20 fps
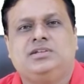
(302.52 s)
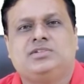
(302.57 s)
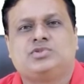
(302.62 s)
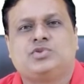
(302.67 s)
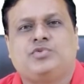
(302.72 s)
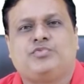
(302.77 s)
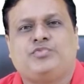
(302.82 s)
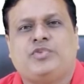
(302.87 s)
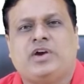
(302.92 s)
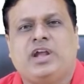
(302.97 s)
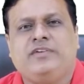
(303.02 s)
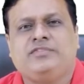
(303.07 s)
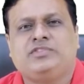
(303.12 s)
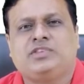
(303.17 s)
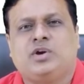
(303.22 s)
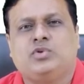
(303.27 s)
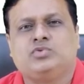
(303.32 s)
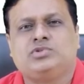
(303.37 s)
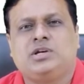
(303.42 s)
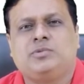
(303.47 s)
So
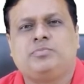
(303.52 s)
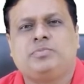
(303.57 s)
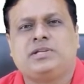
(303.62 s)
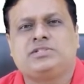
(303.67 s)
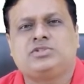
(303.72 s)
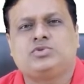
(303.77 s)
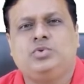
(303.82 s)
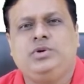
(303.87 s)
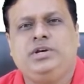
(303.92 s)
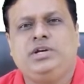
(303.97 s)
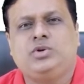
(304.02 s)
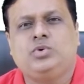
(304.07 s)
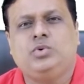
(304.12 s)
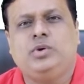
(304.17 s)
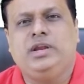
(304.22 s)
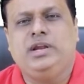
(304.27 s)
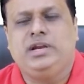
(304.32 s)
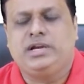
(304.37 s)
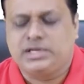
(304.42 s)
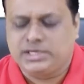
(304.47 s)
5000 plus 2
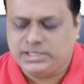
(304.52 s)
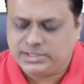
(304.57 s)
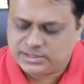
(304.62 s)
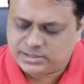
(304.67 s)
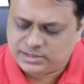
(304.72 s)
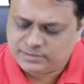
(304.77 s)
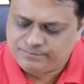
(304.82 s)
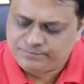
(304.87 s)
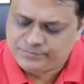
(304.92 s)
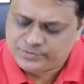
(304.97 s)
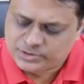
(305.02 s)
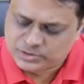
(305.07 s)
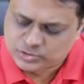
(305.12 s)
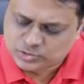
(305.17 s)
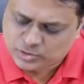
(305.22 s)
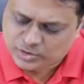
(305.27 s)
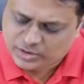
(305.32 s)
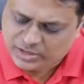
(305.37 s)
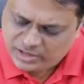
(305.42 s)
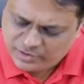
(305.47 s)
into 800.
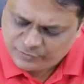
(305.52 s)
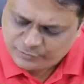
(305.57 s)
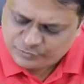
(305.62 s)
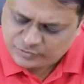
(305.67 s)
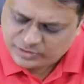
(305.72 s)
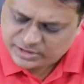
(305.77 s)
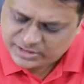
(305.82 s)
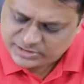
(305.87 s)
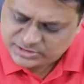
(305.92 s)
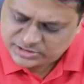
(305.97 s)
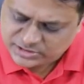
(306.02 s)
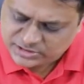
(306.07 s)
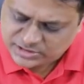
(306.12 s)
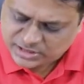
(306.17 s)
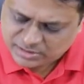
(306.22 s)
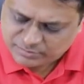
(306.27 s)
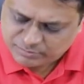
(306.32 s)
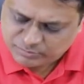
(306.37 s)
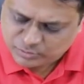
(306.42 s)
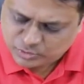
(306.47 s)
So if cases
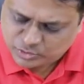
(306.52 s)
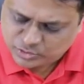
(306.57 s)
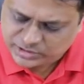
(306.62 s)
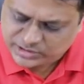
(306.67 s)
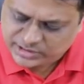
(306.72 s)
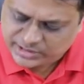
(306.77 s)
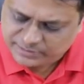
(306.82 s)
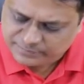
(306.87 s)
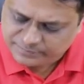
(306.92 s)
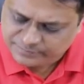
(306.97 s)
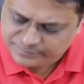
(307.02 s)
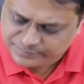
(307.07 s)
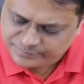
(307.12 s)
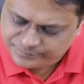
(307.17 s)
are more than